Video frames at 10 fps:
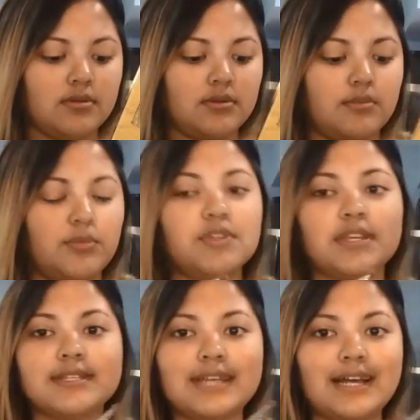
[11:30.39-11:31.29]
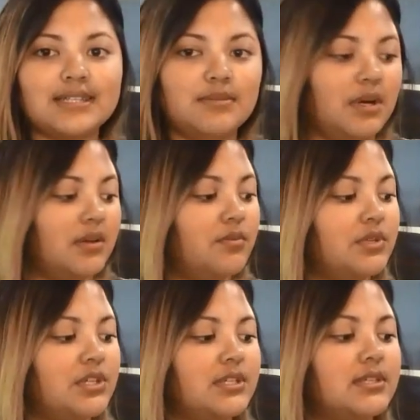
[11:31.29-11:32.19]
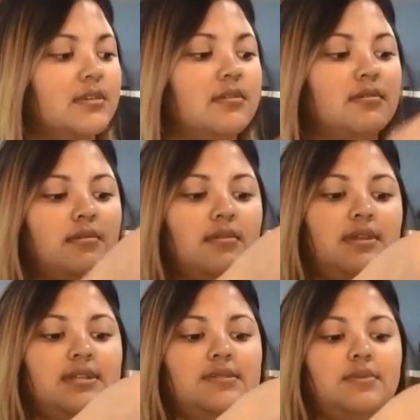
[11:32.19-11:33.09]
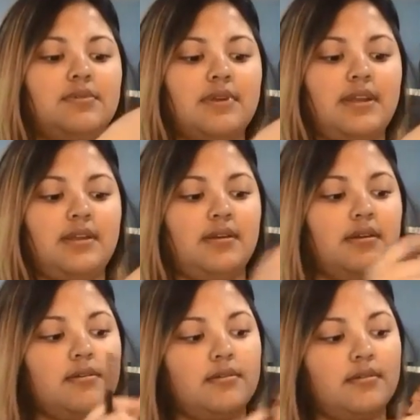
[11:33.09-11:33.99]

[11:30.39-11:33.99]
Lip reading: So I'm using Sassy Bun, which is this one right here.